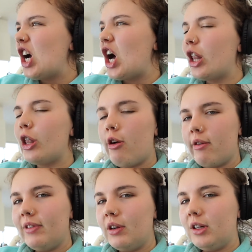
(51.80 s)
lot
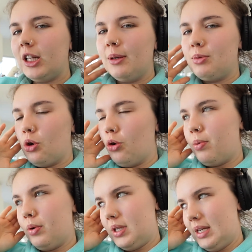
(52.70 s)
of little clips all
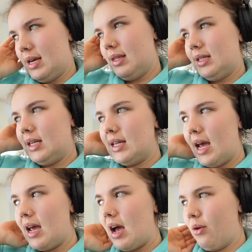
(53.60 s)
put together.
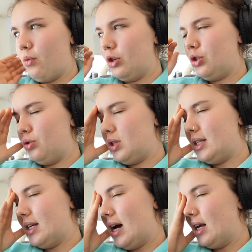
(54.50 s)
Today I want to
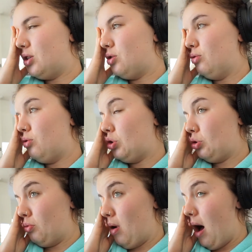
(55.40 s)
start to
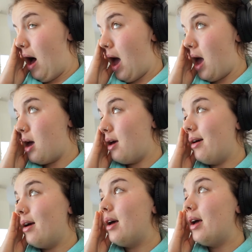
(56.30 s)
try
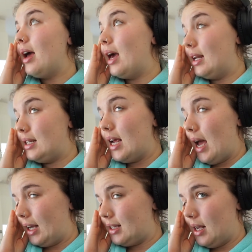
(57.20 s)
and
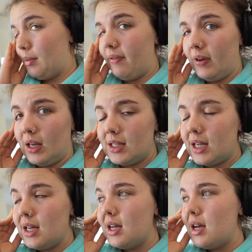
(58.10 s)
attack some of it.
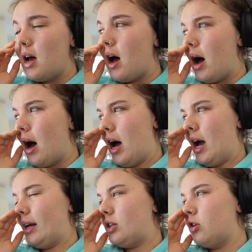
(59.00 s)

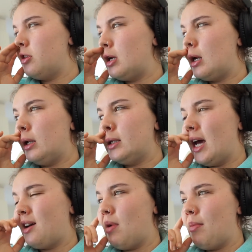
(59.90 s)
I don't think I'll
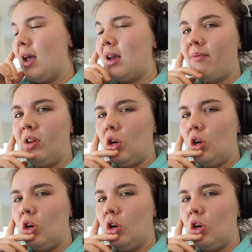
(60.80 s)
attack my makeup room